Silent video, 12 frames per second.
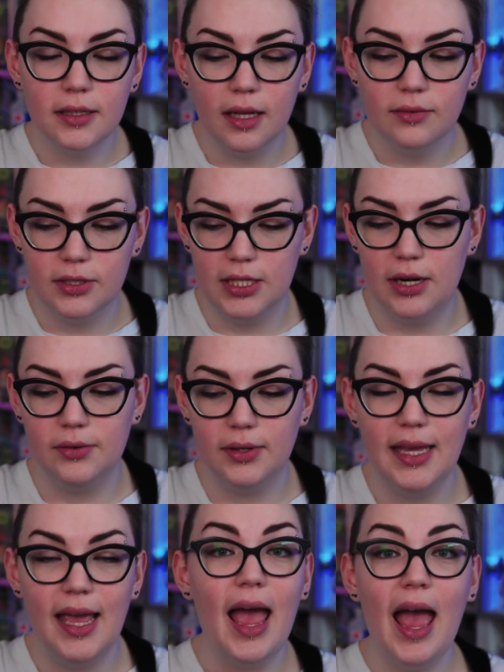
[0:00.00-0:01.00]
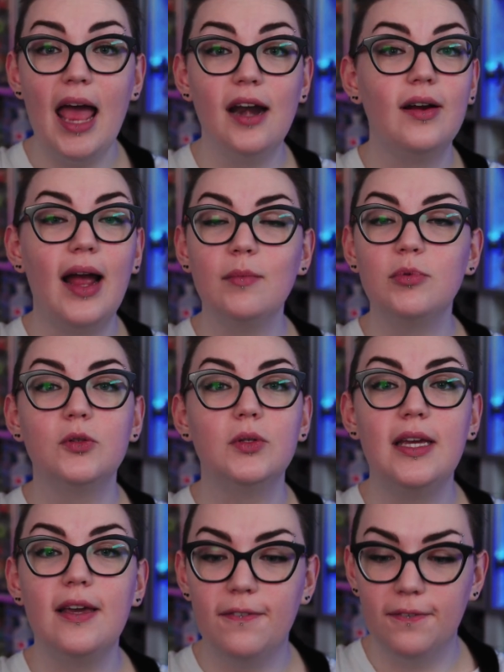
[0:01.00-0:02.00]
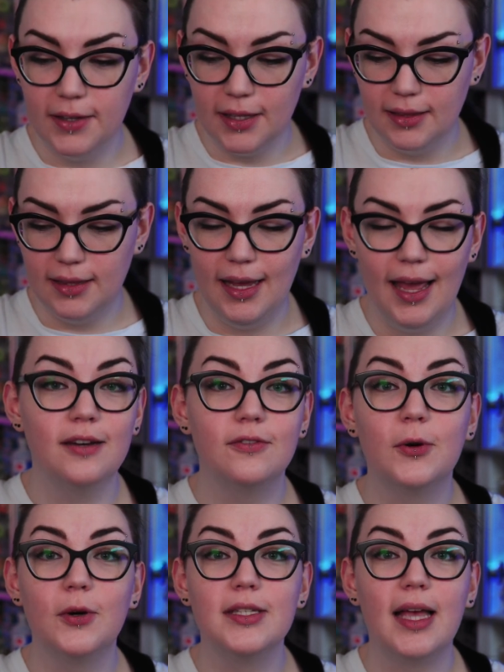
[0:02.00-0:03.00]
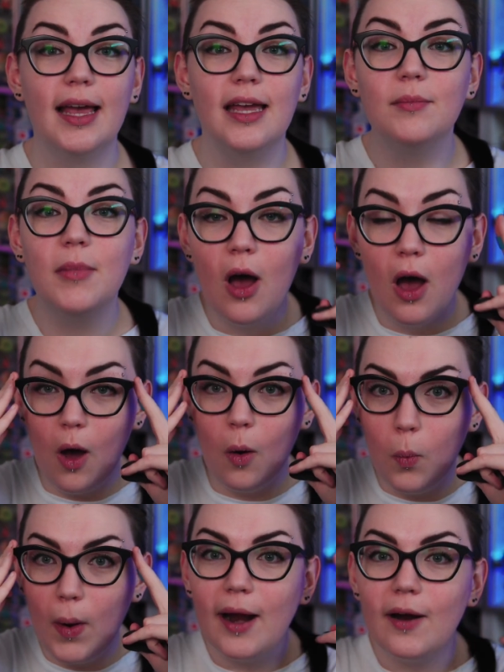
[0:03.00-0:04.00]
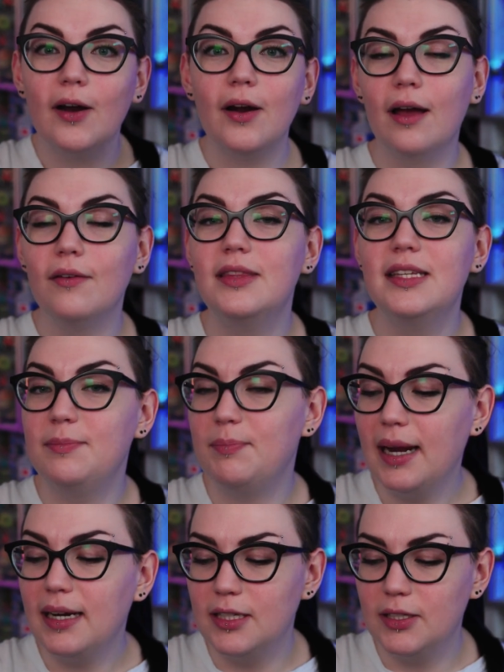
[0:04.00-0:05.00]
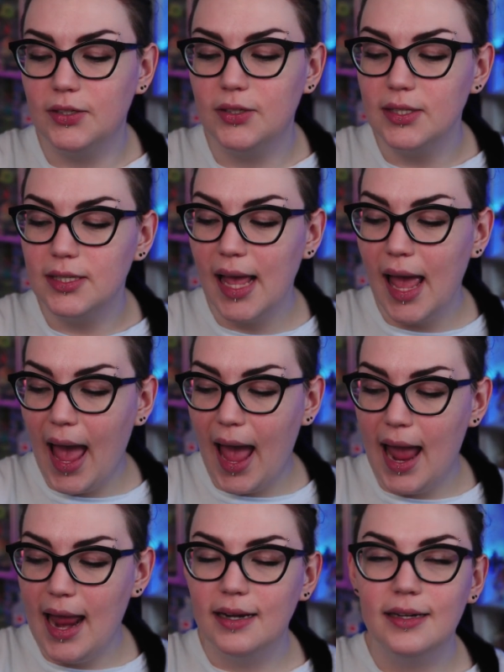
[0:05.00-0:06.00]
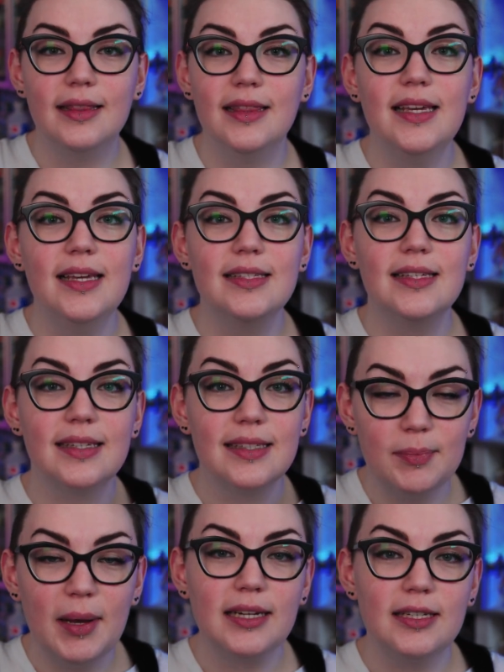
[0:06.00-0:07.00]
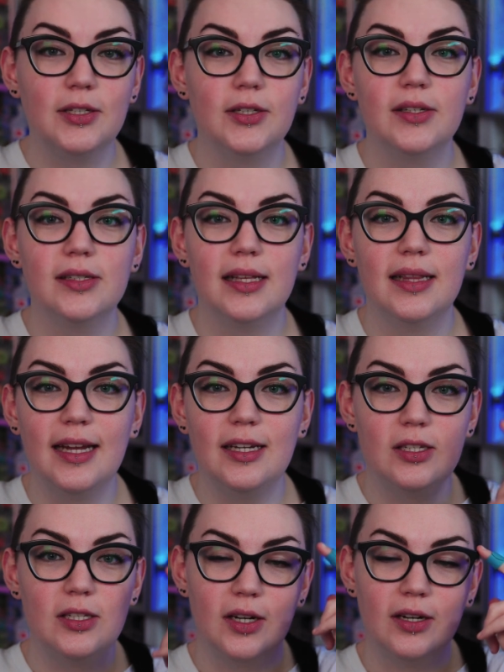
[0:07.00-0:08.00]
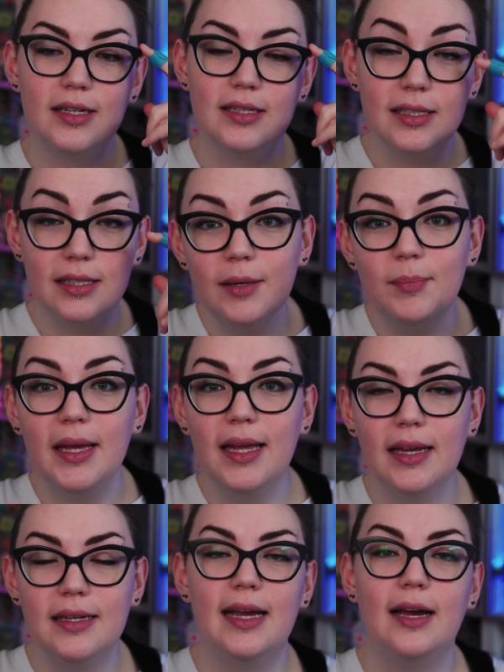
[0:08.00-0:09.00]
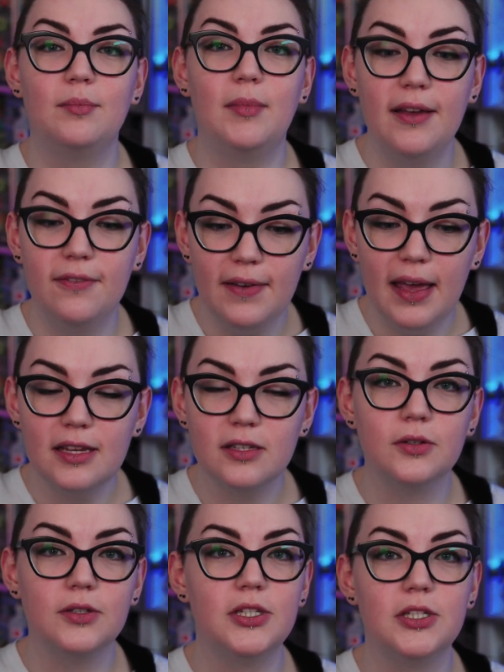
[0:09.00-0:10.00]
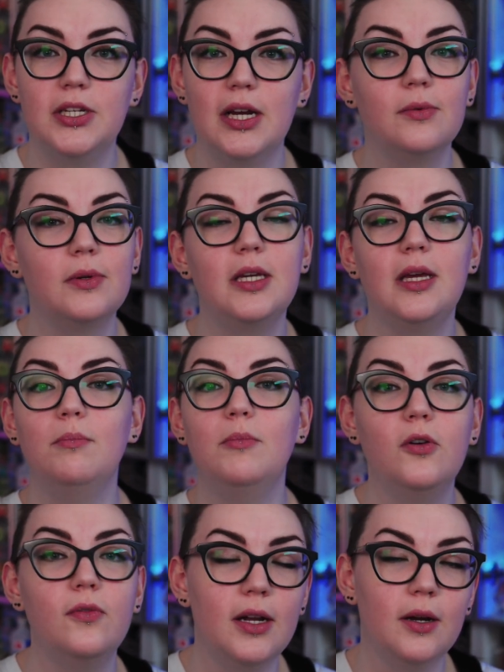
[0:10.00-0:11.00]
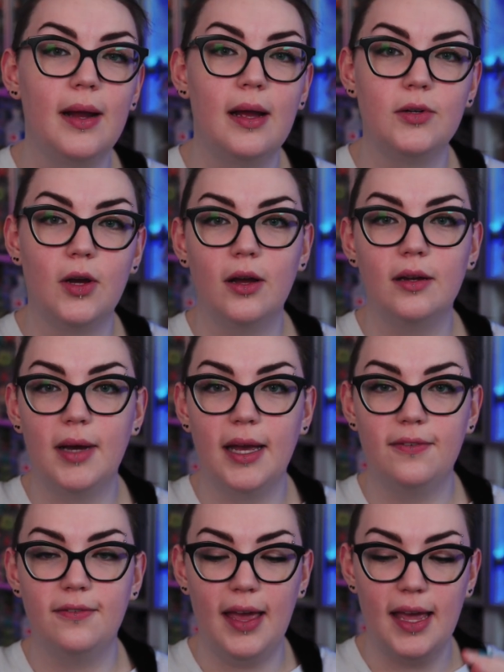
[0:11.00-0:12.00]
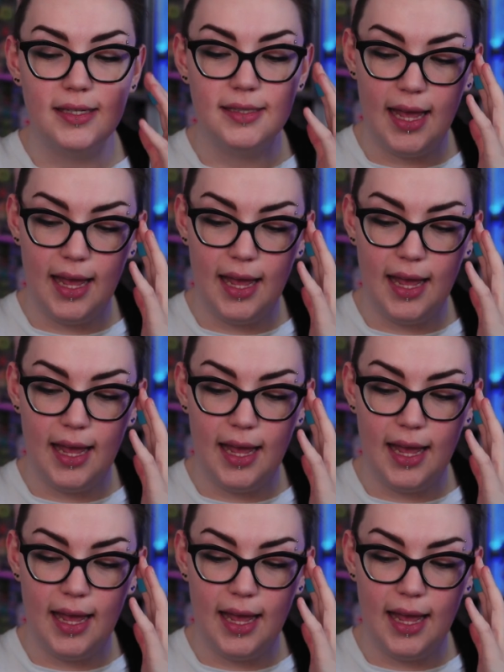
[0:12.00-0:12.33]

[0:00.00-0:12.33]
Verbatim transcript: in gloves generally and are absolutely filthy and of course I am aware of the spectacles and these spectacles like to start slipping down my face or just generally moving around on my face